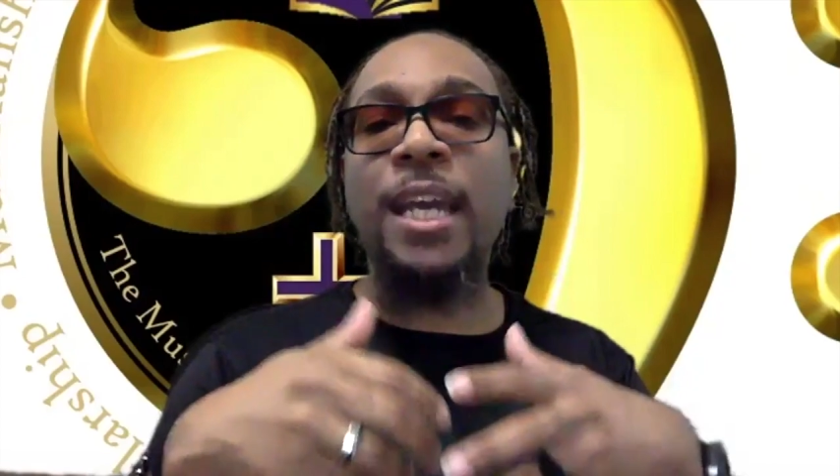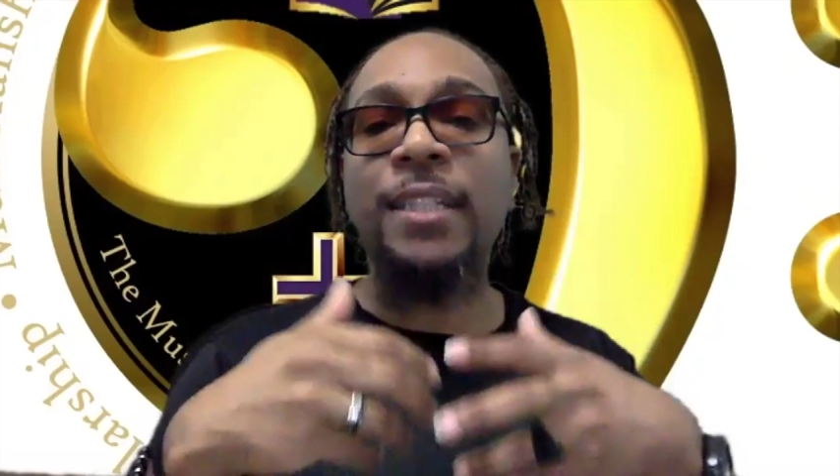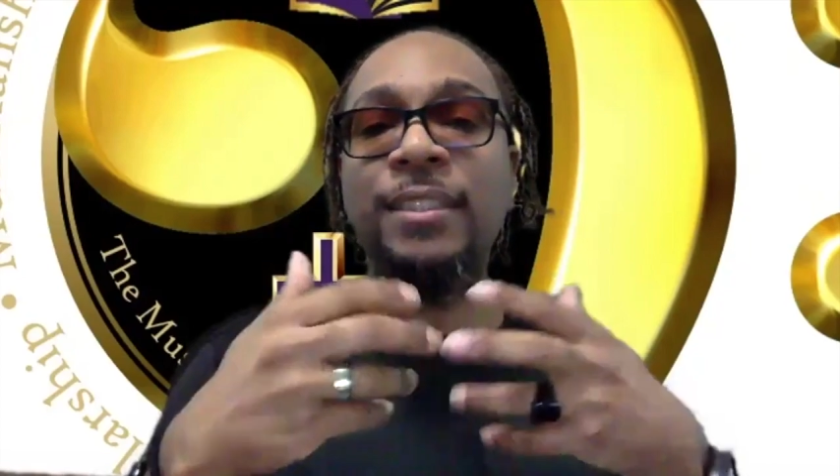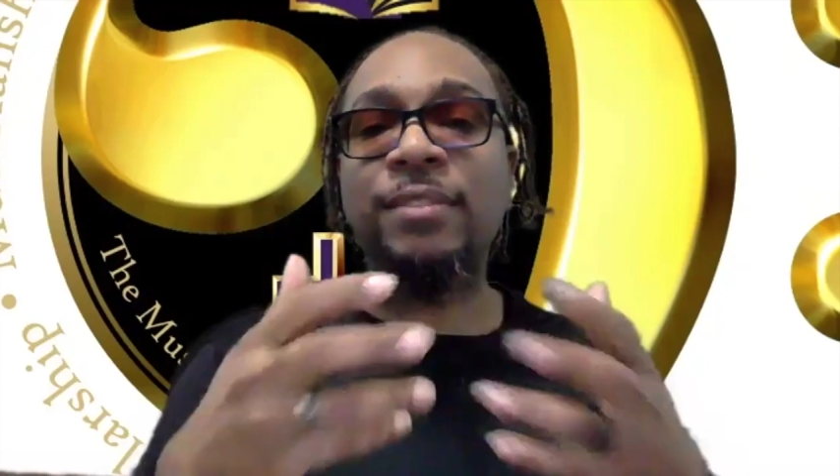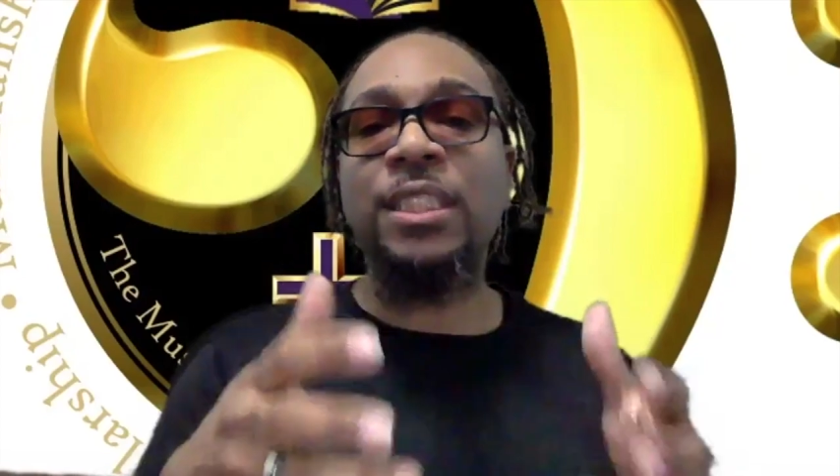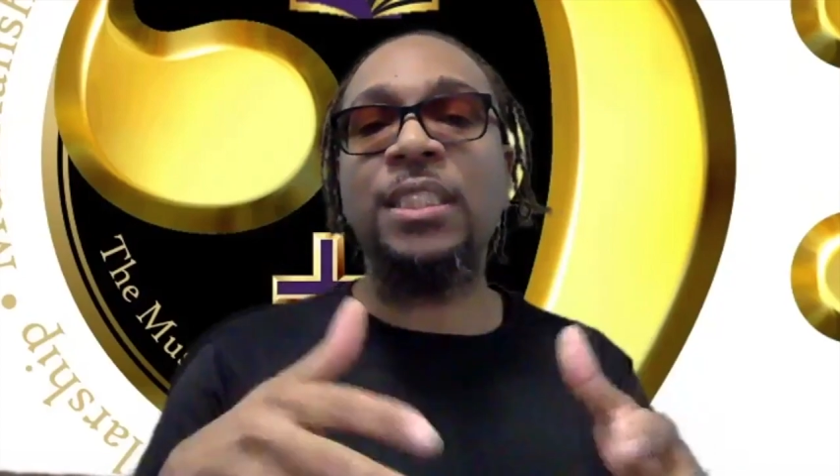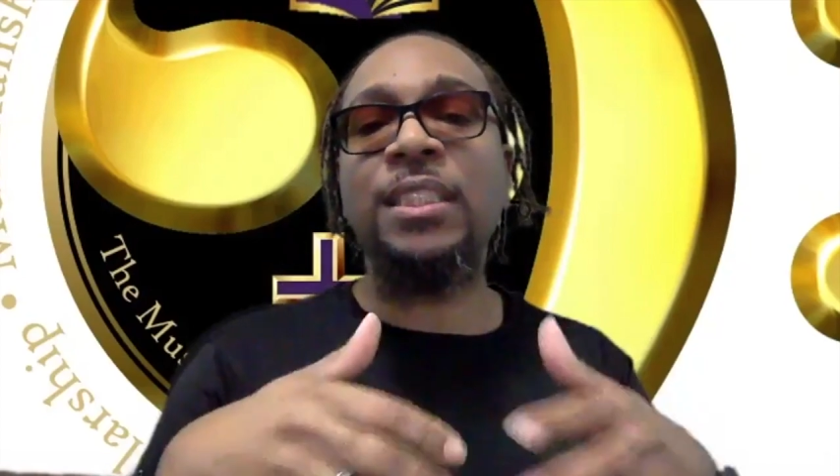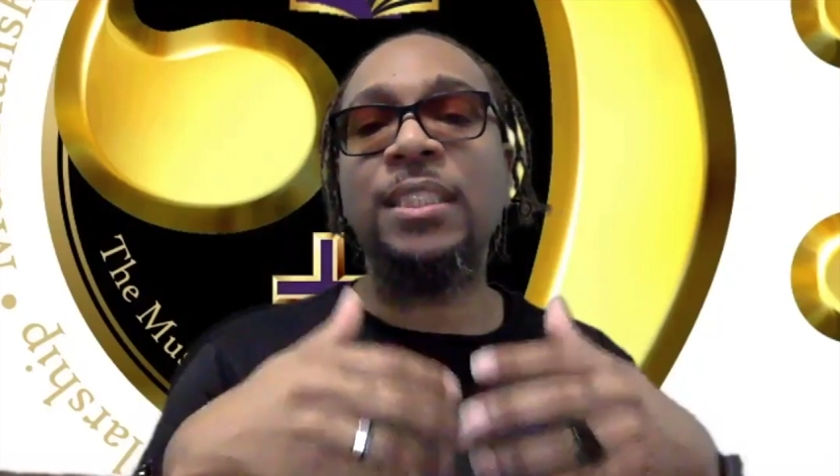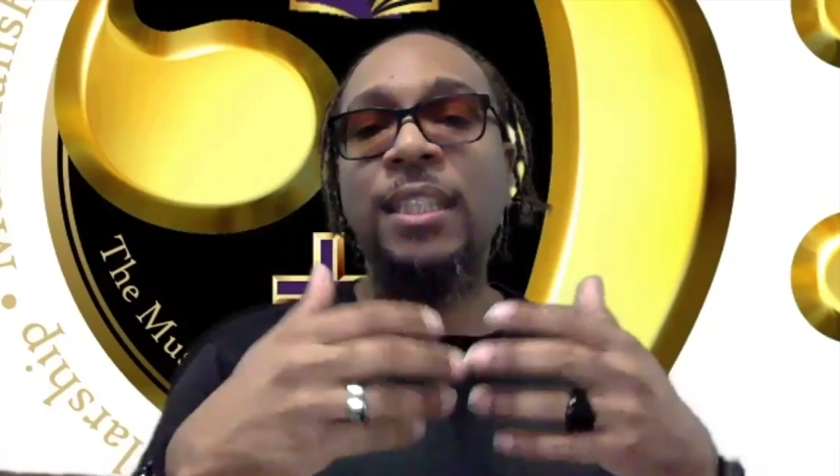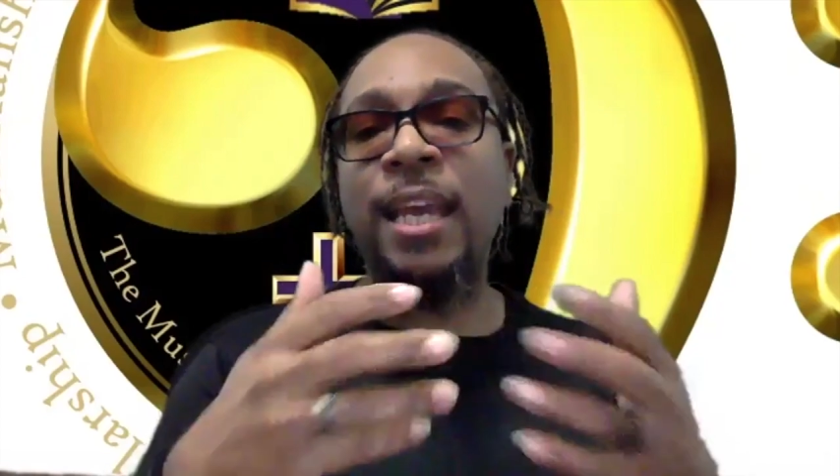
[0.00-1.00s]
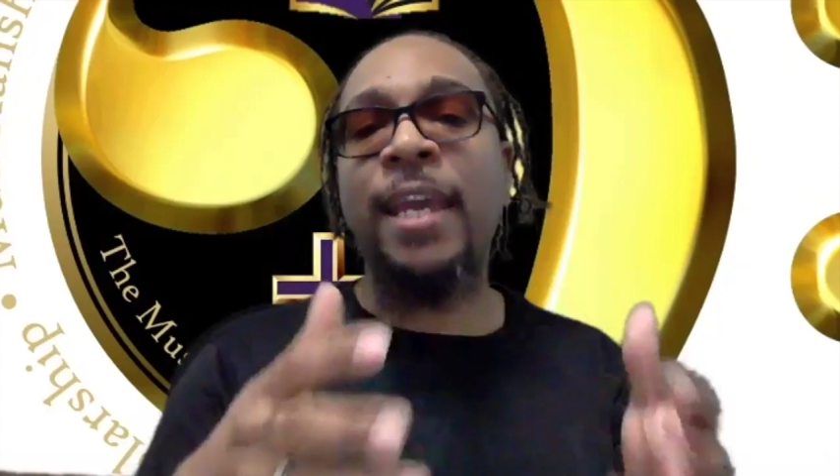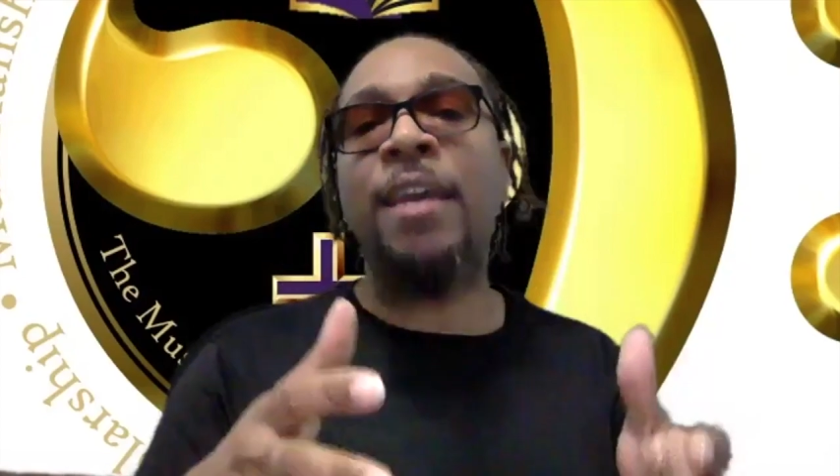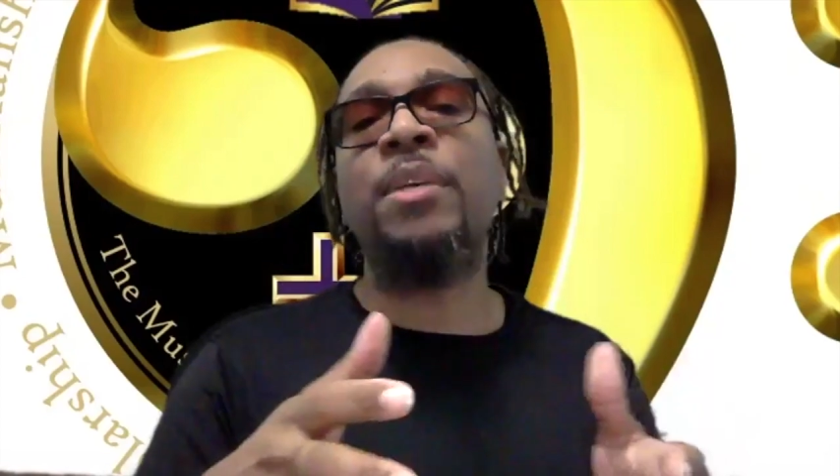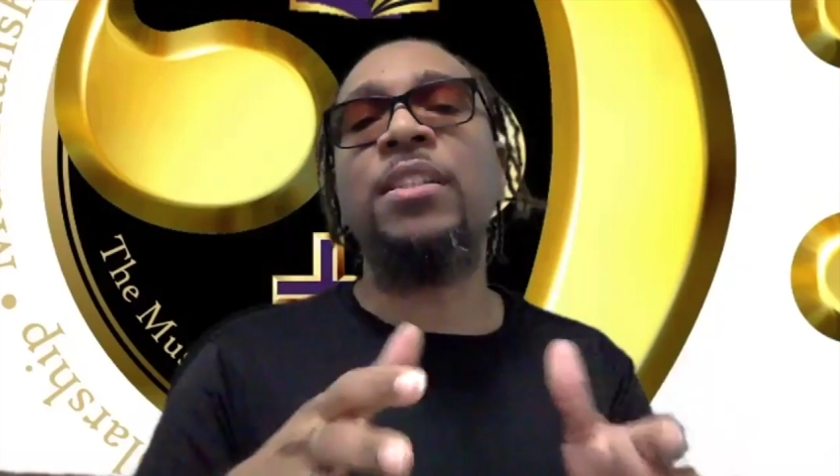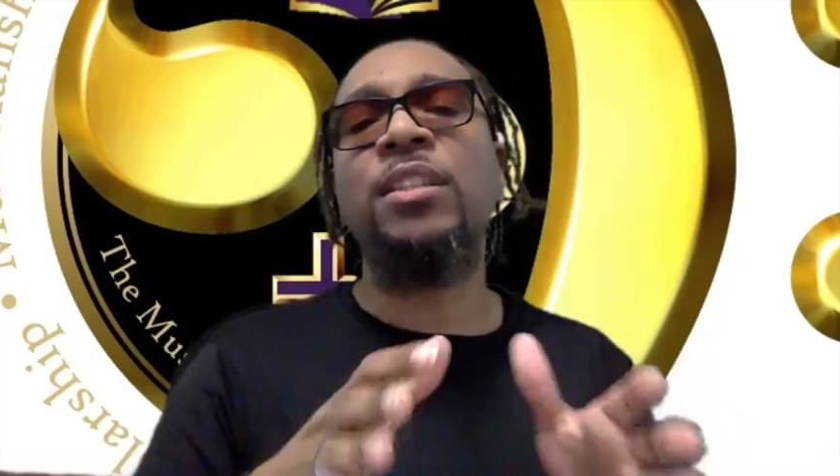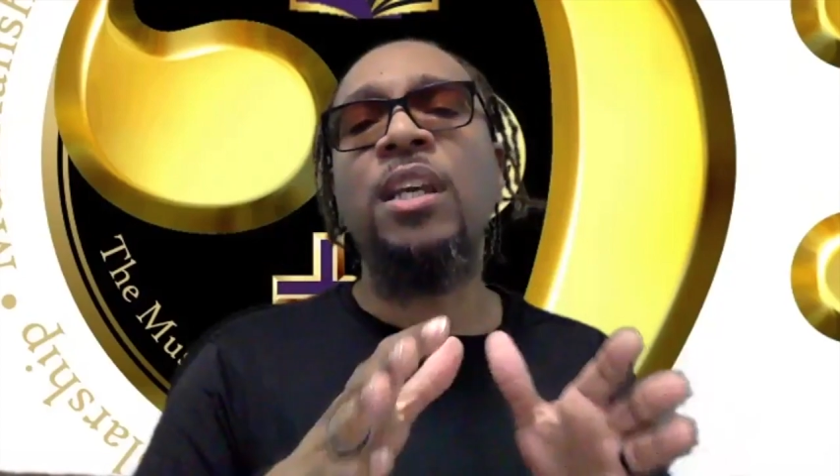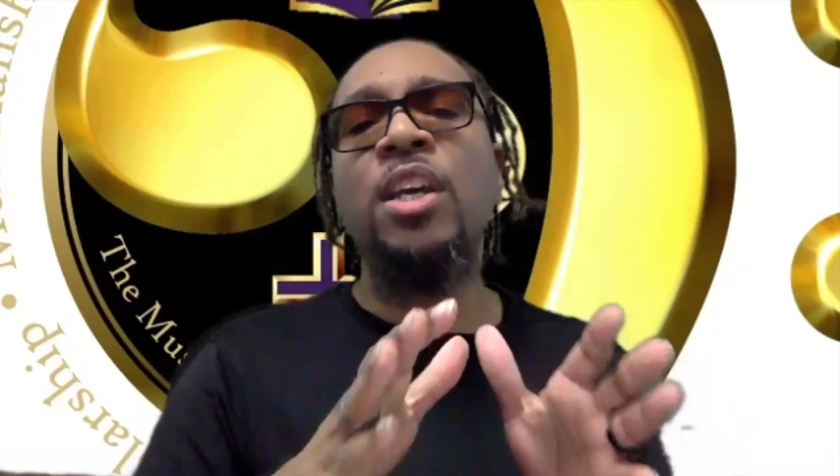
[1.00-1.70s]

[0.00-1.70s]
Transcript: activities and habits